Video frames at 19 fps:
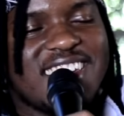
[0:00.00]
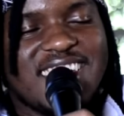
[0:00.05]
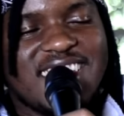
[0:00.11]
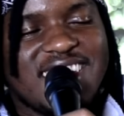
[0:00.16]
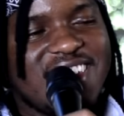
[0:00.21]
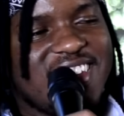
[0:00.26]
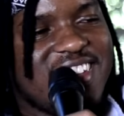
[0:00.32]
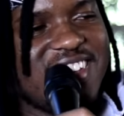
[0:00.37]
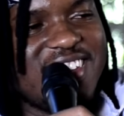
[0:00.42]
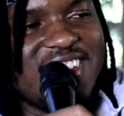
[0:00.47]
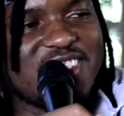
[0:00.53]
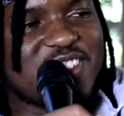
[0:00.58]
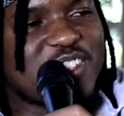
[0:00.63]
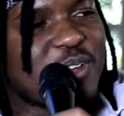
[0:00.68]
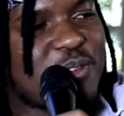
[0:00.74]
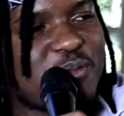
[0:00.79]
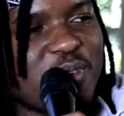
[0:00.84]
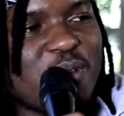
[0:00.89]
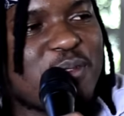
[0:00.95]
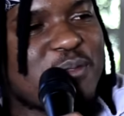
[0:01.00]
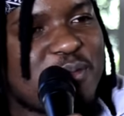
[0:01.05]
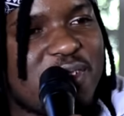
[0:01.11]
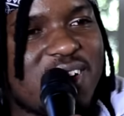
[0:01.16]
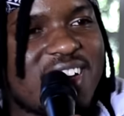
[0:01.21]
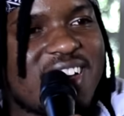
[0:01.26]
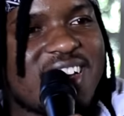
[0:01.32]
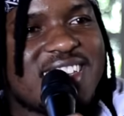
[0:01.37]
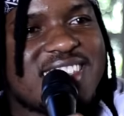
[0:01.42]
he needs to stop rapping
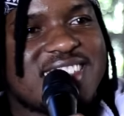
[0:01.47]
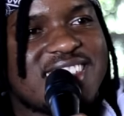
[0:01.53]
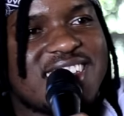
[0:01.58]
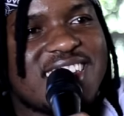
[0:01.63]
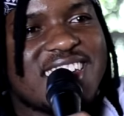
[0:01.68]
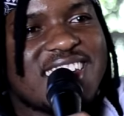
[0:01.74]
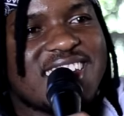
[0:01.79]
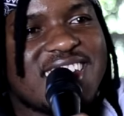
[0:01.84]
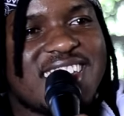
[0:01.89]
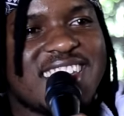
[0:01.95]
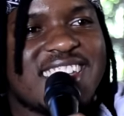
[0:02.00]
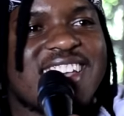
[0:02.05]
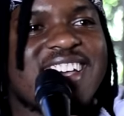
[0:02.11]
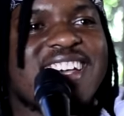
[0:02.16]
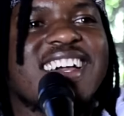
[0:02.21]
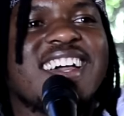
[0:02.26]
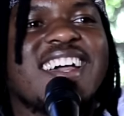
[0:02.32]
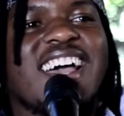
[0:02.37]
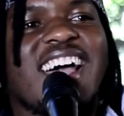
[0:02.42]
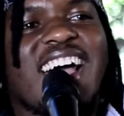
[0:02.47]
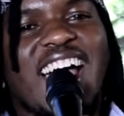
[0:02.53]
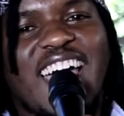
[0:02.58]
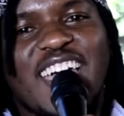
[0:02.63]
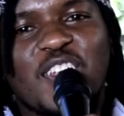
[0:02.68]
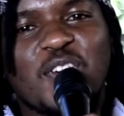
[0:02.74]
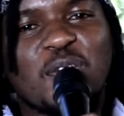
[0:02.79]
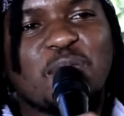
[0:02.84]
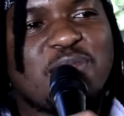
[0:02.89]
about guns." Like
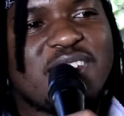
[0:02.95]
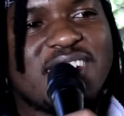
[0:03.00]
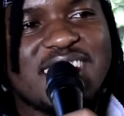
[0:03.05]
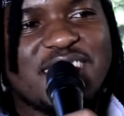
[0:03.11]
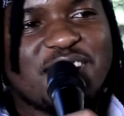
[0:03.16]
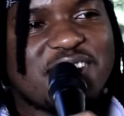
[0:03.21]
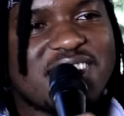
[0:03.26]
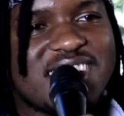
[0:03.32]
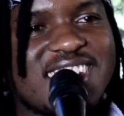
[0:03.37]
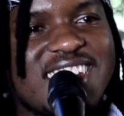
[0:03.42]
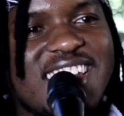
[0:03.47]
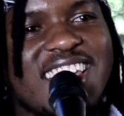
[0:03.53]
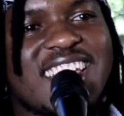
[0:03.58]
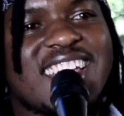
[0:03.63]
I don't believe it.